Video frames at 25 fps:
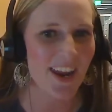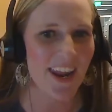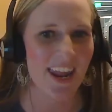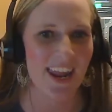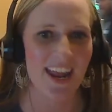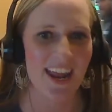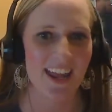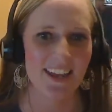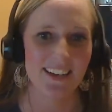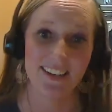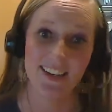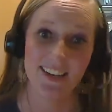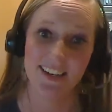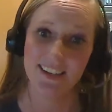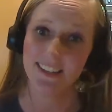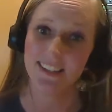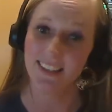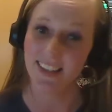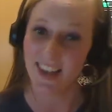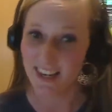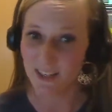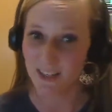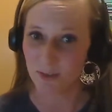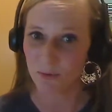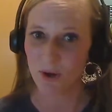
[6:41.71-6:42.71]
and in
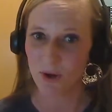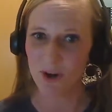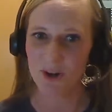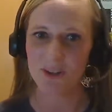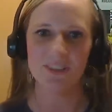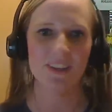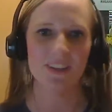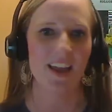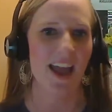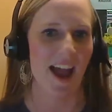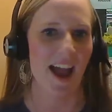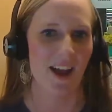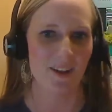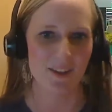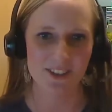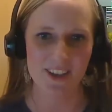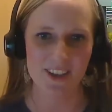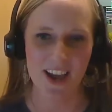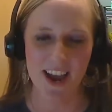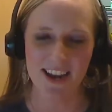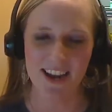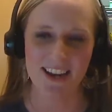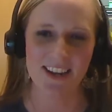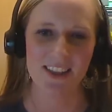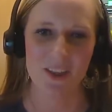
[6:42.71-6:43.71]
today's world,
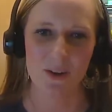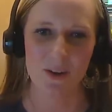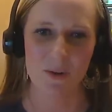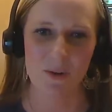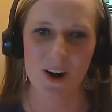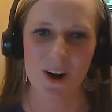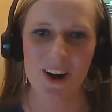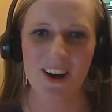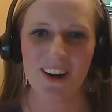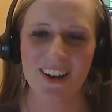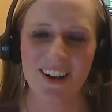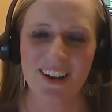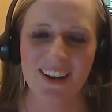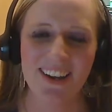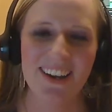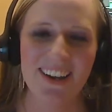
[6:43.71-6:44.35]
outside in the work,